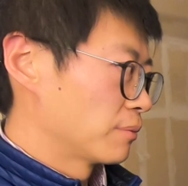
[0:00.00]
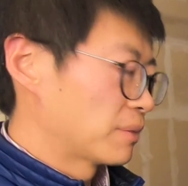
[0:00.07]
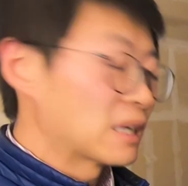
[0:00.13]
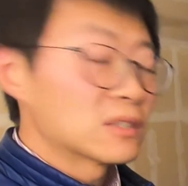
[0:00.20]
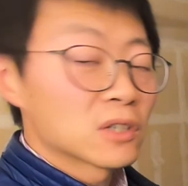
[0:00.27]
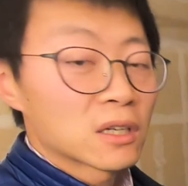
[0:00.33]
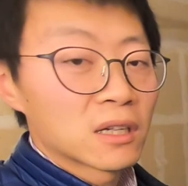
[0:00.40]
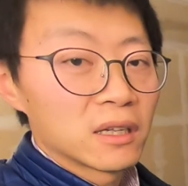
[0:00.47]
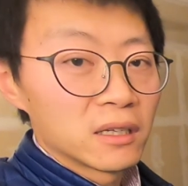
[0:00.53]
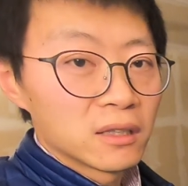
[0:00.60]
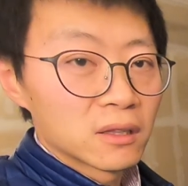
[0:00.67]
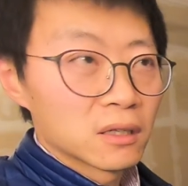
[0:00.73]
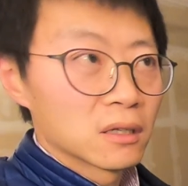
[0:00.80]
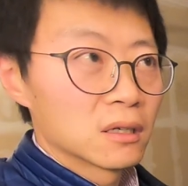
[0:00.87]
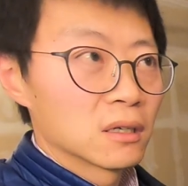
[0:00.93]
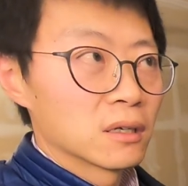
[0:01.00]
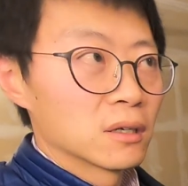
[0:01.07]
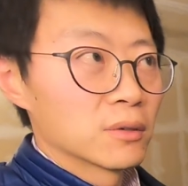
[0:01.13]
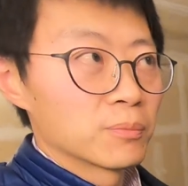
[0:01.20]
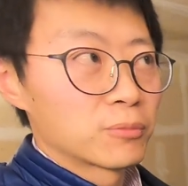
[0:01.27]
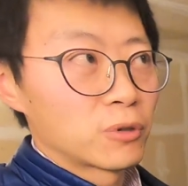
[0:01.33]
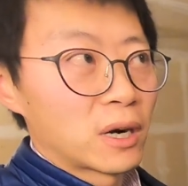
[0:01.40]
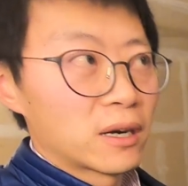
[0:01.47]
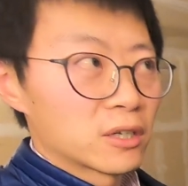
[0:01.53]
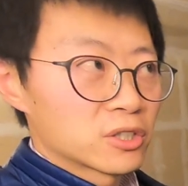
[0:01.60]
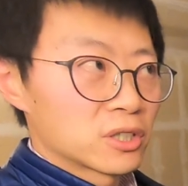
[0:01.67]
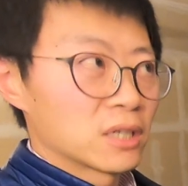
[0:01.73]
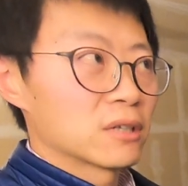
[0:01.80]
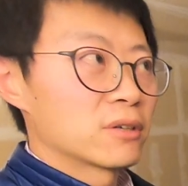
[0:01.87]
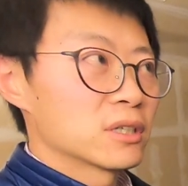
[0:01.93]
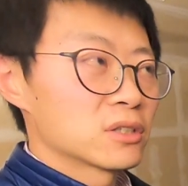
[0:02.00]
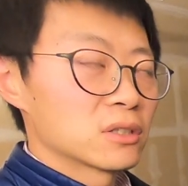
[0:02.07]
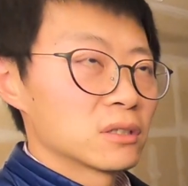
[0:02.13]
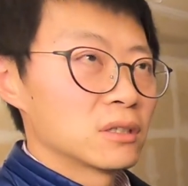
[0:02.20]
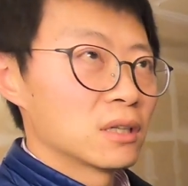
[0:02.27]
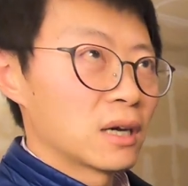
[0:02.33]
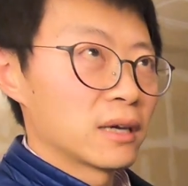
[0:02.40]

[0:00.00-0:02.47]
Basically the prior generation